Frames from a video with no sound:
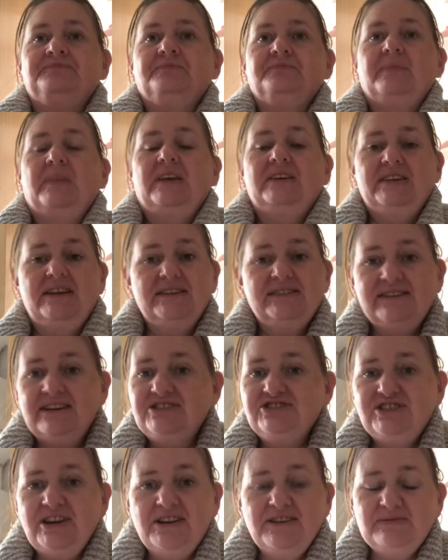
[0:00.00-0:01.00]
Because as I said,
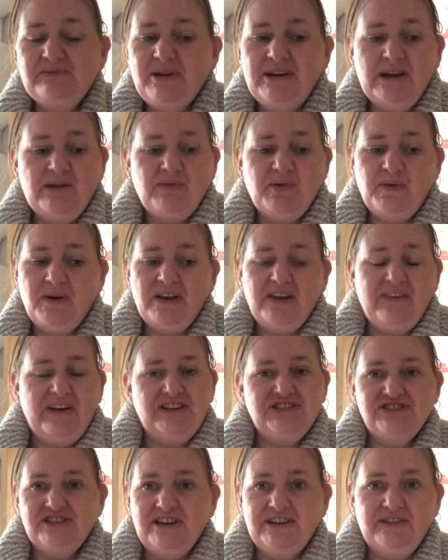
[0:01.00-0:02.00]
Shadow's my number one. I've had
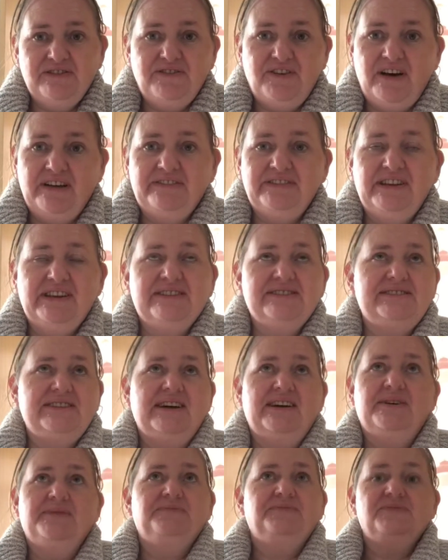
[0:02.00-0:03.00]
Shadow 5 years
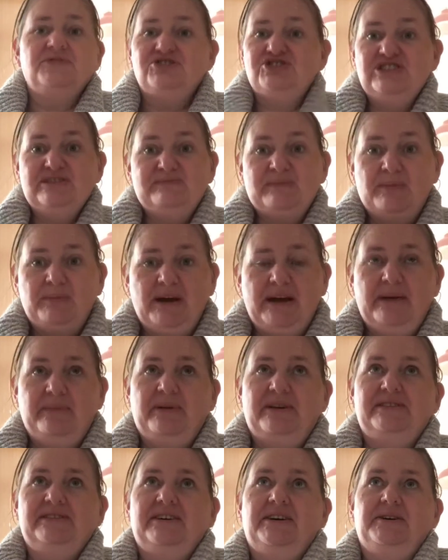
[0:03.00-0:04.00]
now. She's my baby,
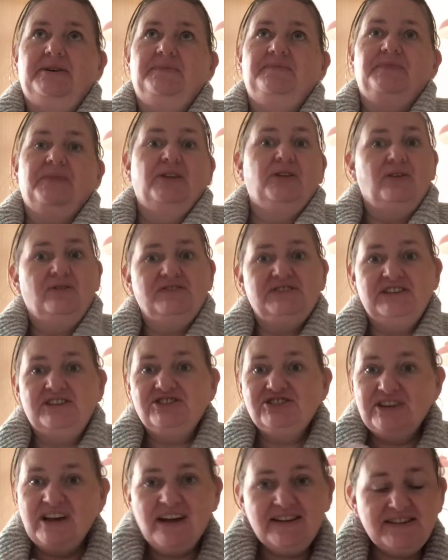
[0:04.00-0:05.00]
so and obviously
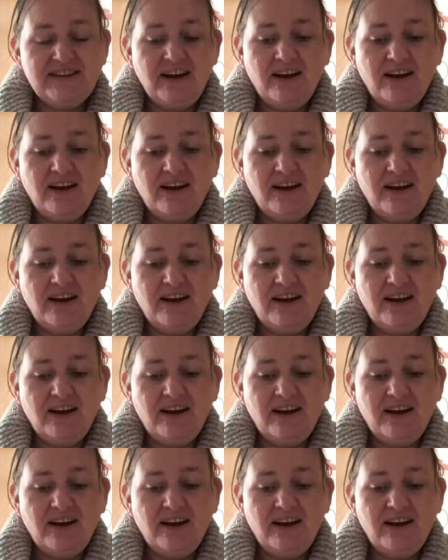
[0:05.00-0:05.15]
she had to go